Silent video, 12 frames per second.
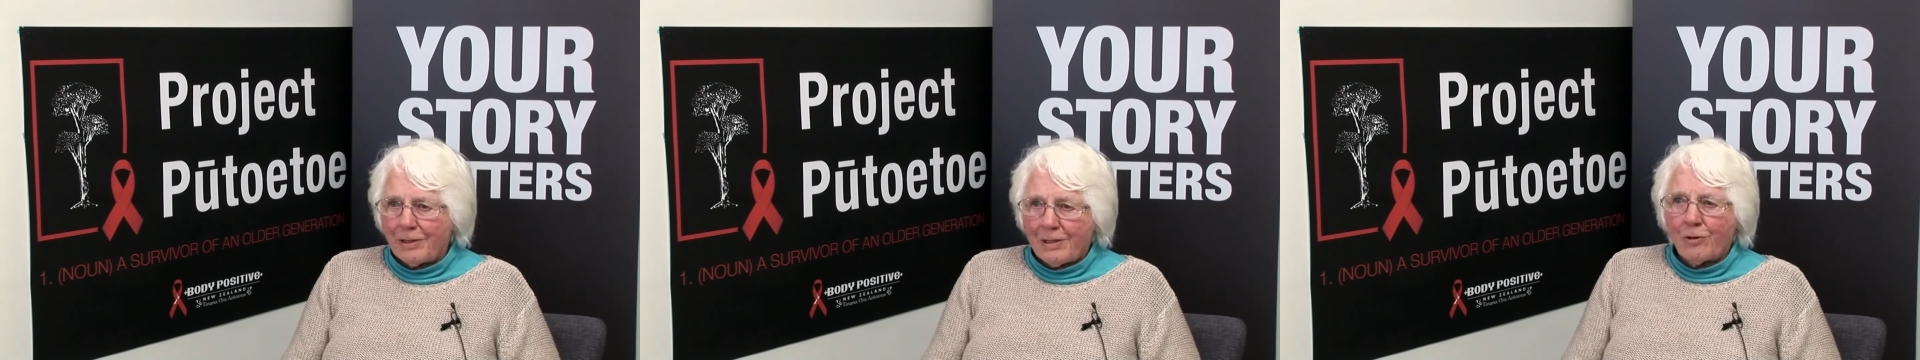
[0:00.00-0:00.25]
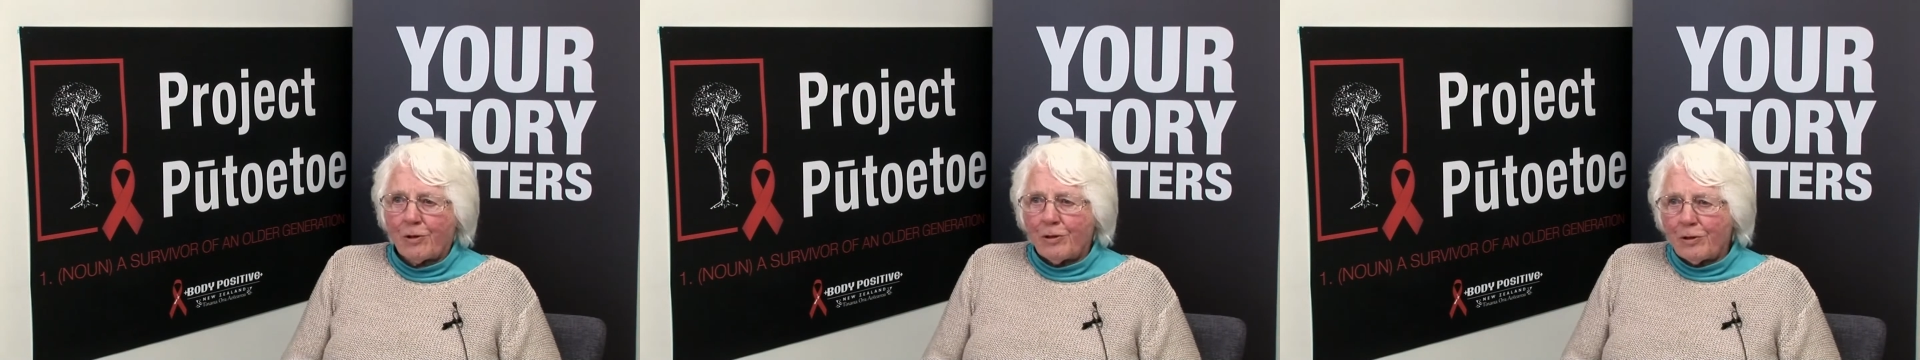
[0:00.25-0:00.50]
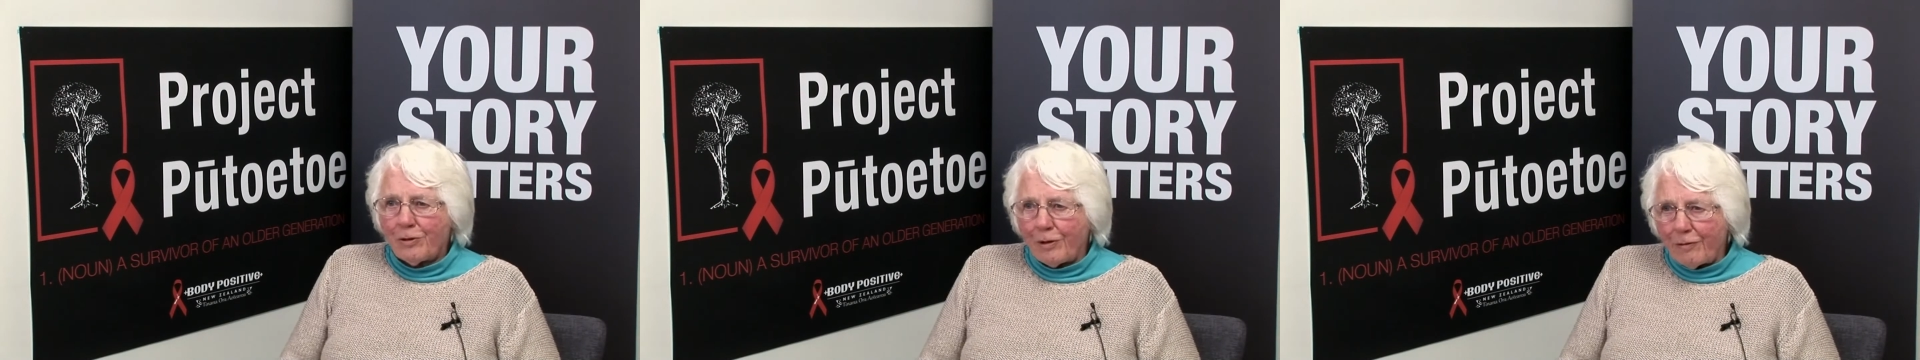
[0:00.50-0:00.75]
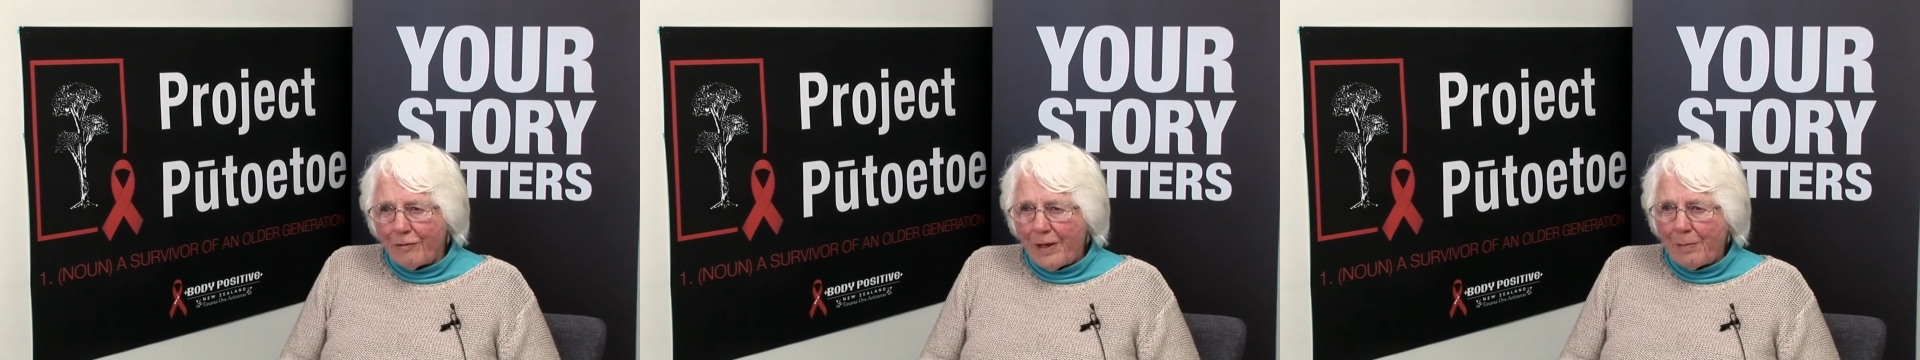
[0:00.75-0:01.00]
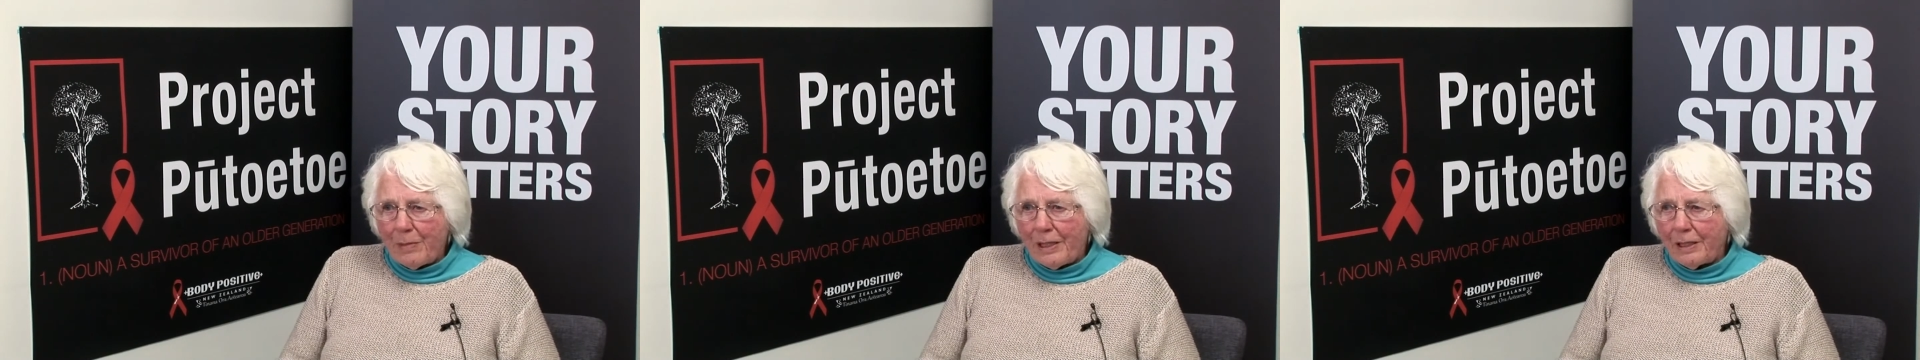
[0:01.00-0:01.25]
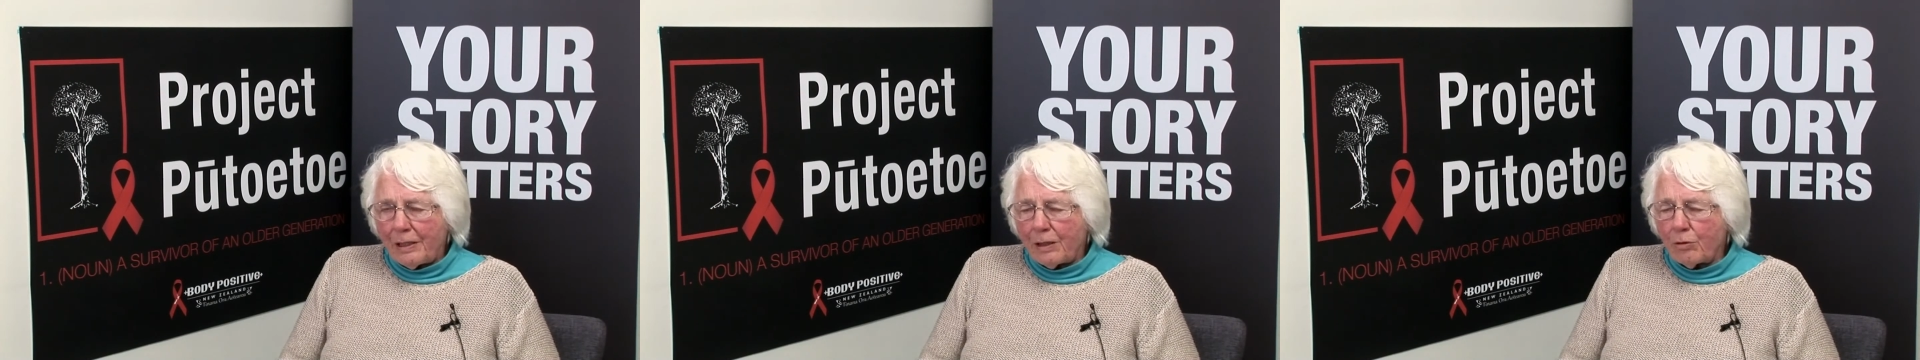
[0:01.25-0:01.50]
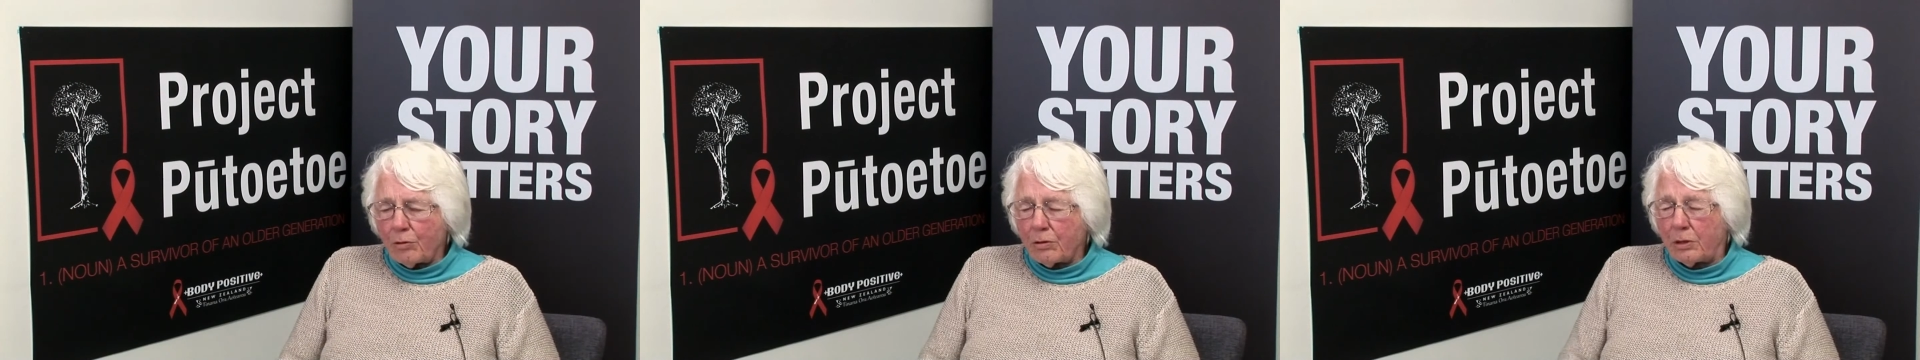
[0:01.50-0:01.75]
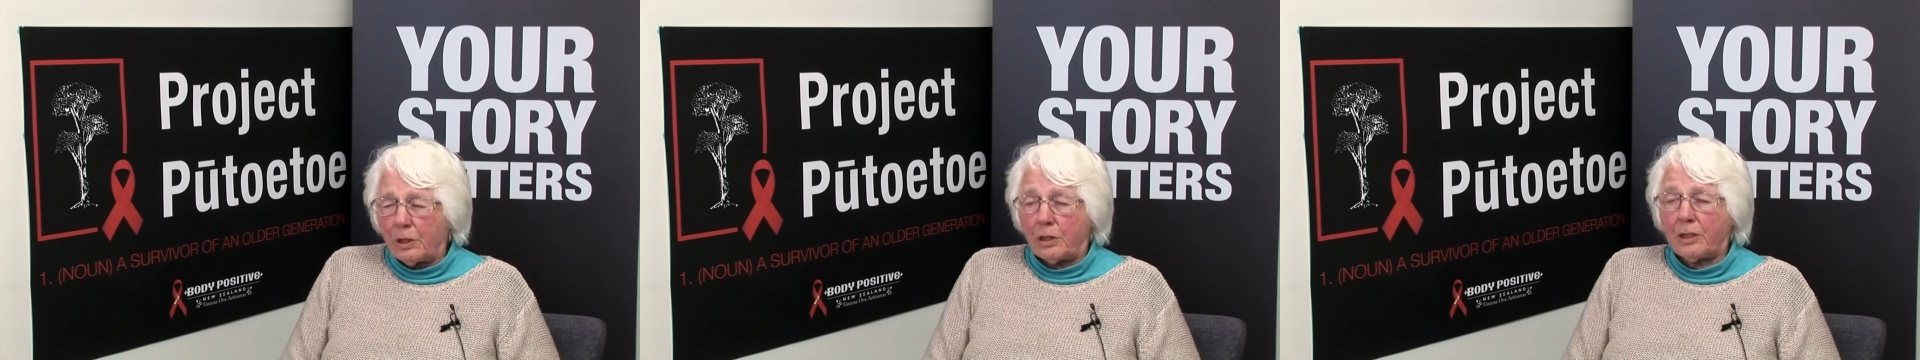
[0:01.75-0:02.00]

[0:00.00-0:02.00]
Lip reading: it's not going to do the family any good.